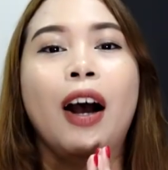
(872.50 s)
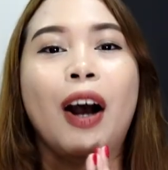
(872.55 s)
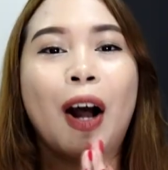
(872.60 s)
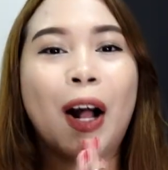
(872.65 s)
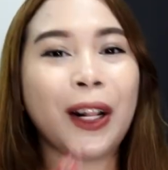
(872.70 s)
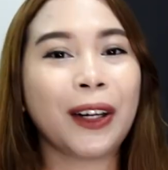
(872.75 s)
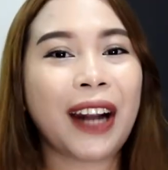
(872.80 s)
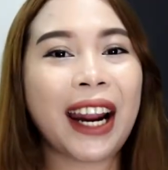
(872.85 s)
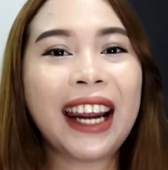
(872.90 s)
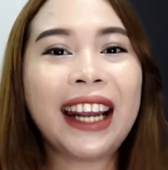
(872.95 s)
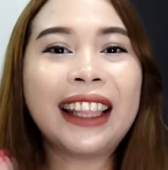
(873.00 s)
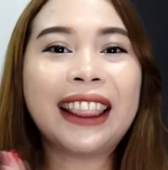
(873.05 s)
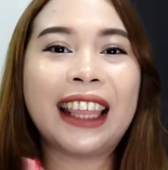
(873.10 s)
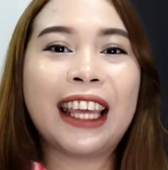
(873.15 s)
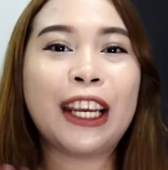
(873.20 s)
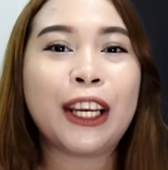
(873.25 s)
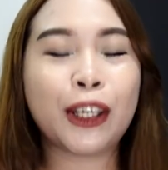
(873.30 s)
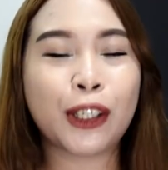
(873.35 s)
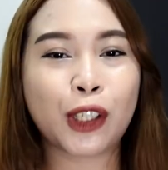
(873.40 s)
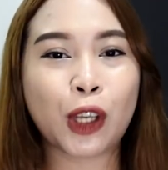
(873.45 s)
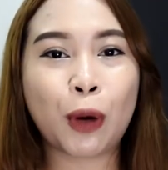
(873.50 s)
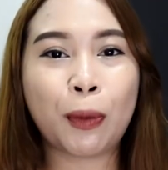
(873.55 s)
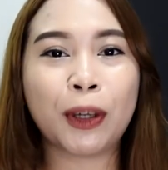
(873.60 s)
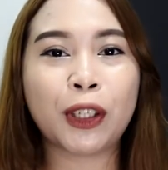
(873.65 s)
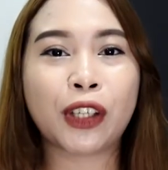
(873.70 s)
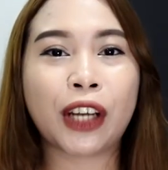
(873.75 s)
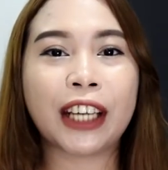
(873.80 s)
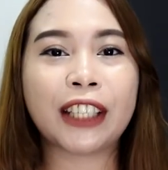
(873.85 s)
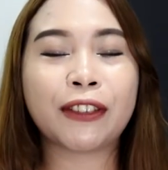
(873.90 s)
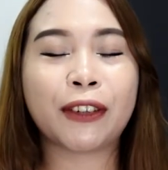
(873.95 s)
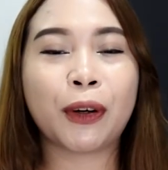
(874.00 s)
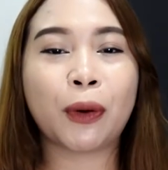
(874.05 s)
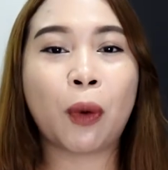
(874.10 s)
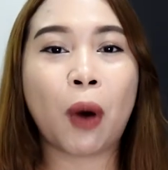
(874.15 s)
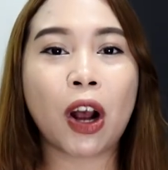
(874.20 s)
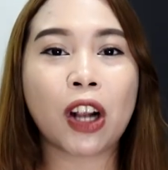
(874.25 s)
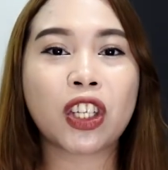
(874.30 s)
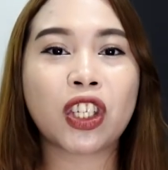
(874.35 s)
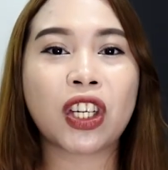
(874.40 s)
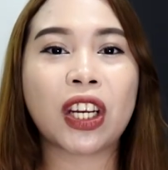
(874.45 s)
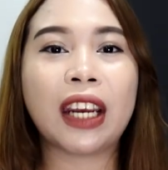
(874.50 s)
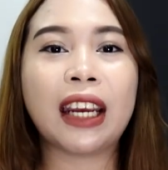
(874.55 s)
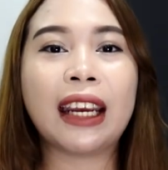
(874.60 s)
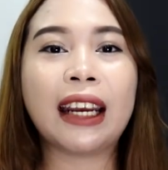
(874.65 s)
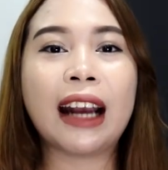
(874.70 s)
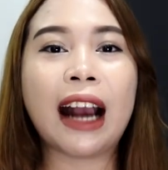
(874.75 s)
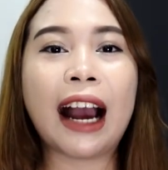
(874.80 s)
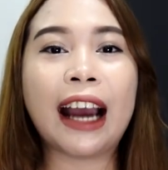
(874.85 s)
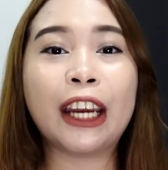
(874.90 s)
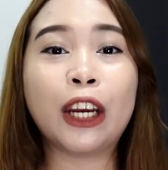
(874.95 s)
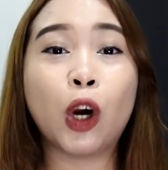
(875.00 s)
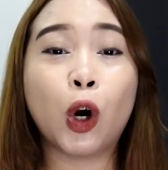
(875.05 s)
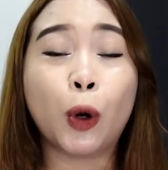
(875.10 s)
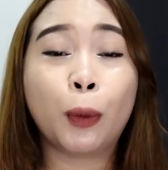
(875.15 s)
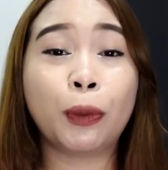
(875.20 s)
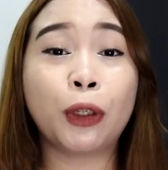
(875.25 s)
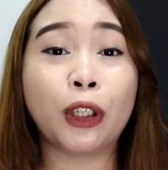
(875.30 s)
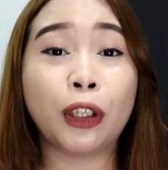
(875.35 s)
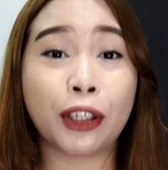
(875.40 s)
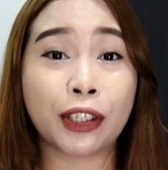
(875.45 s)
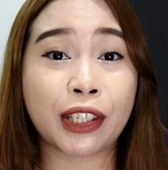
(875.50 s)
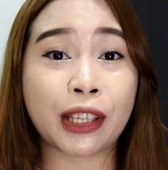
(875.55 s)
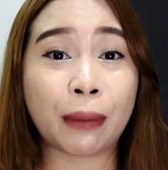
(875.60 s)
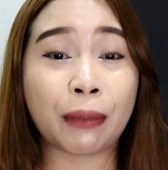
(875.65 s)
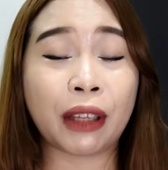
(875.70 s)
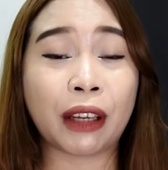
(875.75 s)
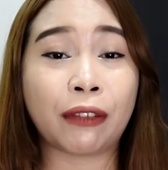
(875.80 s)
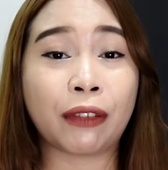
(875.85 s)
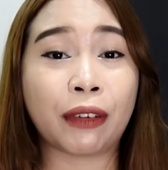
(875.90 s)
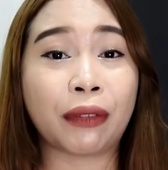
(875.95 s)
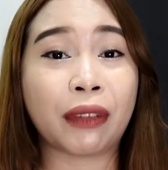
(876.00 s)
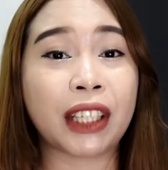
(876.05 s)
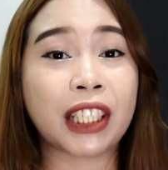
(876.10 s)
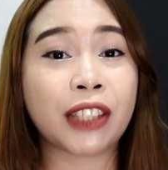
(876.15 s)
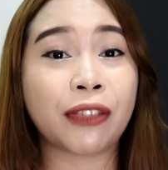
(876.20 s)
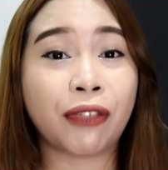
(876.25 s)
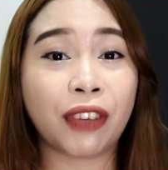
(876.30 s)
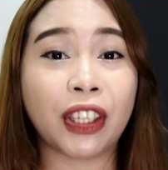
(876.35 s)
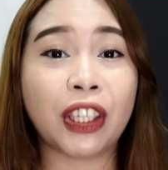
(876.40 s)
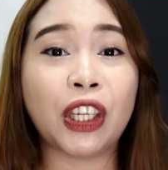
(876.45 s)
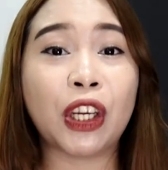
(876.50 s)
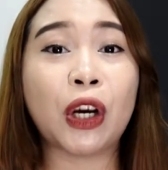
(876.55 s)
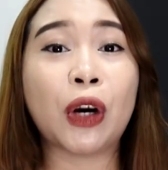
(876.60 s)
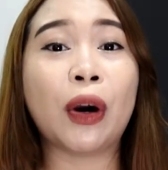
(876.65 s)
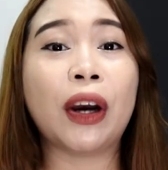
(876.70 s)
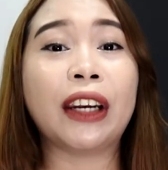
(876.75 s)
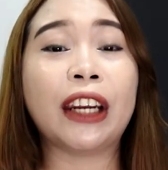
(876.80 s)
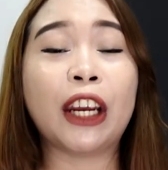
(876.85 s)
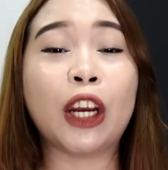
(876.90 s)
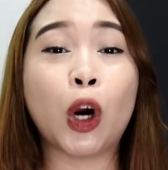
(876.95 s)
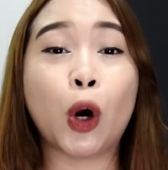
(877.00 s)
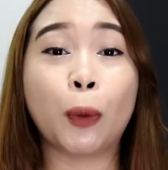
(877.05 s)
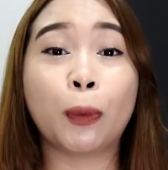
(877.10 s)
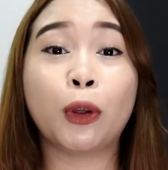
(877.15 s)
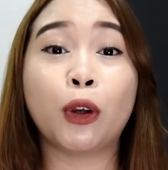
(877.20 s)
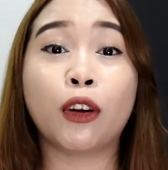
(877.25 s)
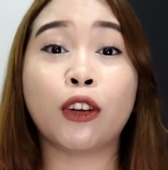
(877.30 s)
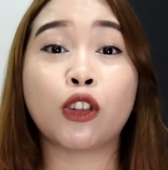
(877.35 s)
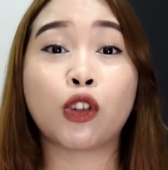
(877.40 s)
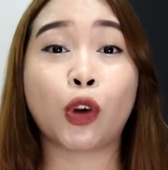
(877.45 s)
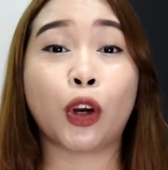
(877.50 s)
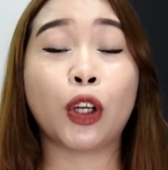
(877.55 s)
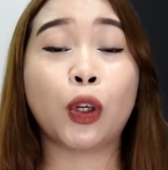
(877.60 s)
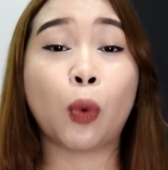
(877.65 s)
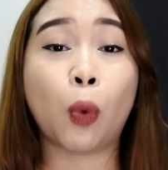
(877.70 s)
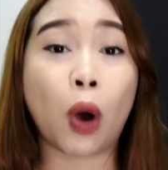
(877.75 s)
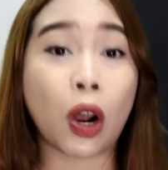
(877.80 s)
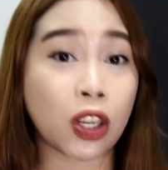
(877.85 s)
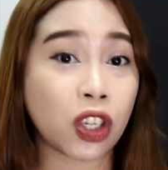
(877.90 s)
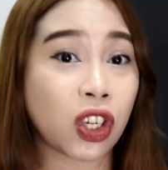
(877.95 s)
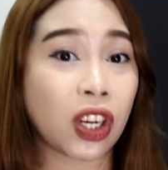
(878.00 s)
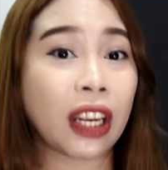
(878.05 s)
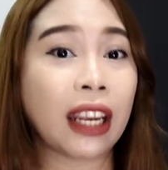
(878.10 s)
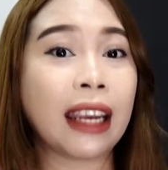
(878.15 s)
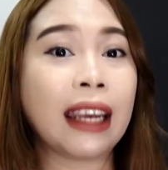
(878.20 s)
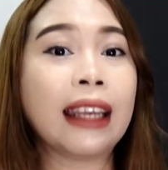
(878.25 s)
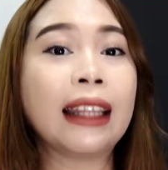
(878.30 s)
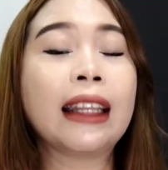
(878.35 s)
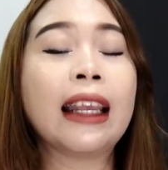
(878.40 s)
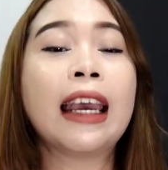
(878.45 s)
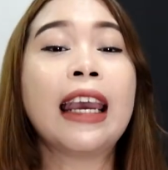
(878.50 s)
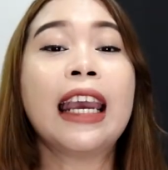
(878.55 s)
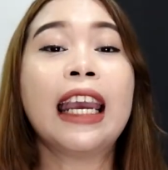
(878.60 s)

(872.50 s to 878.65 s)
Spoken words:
Alright, thank you so much guys for watching. I hope you learned something from this video and I hope you enjoyed watching it.